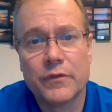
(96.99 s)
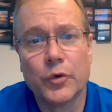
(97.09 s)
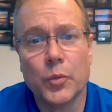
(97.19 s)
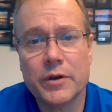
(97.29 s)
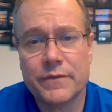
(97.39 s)

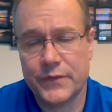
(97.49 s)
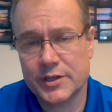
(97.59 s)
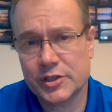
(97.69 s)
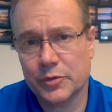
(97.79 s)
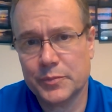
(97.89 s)
from one
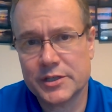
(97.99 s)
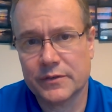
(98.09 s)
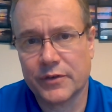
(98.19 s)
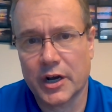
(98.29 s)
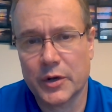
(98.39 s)
physical piece
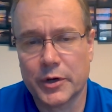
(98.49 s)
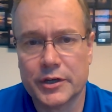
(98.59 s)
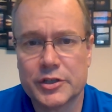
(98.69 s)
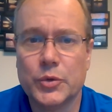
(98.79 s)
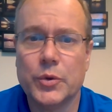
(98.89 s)
of
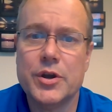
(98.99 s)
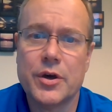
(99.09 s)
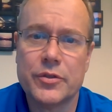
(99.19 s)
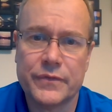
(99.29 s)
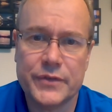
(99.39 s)
hardware to
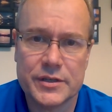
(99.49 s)
another